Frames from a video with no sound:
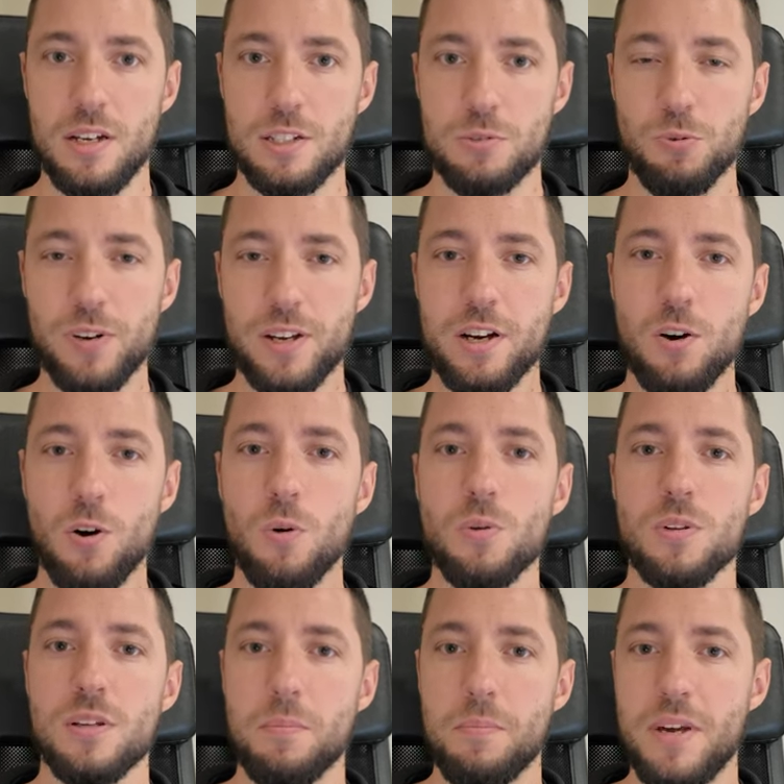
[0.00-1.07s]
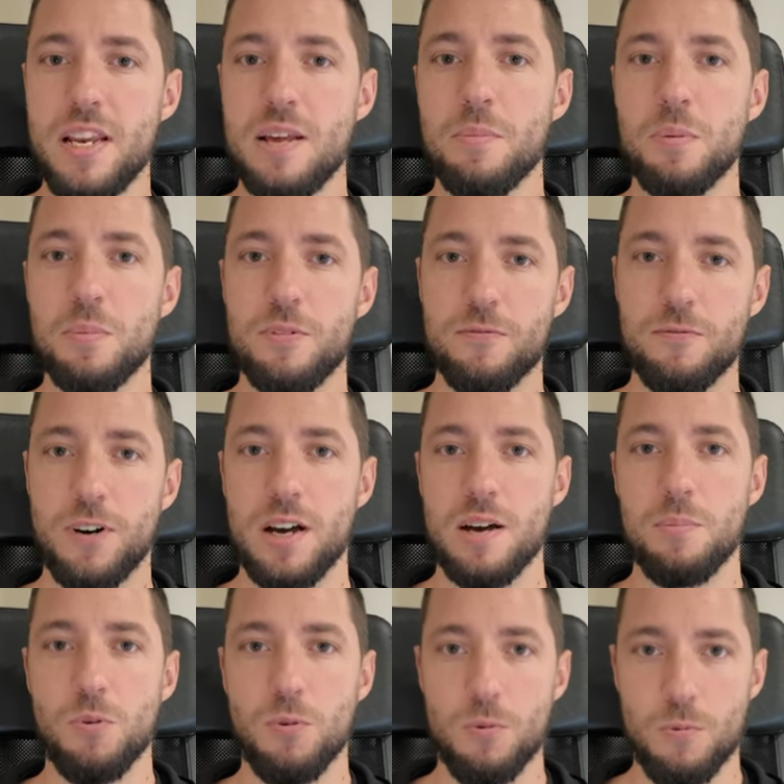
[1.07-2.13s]
It's what I call the minimum
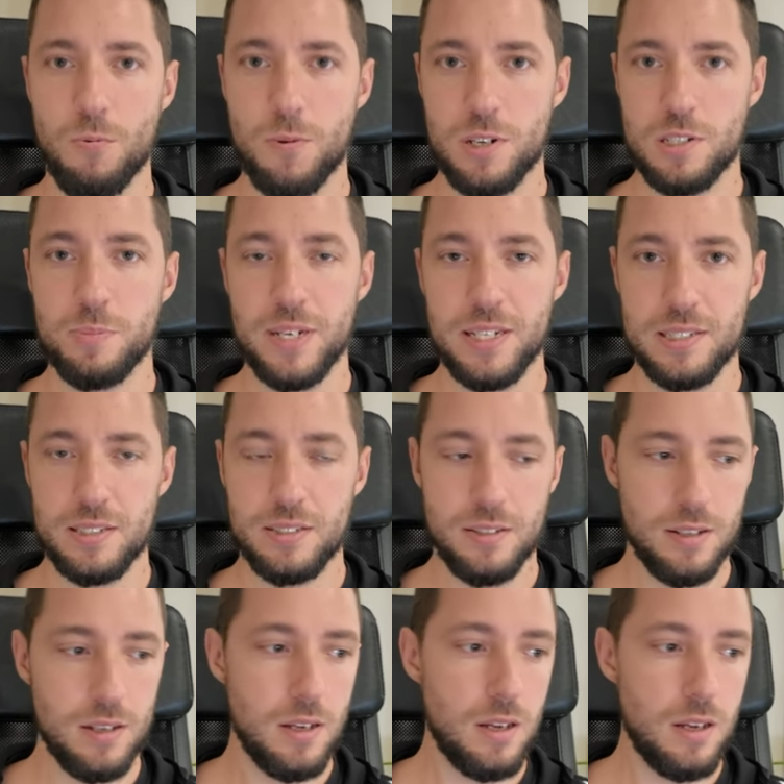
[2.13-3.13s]
viable workspace.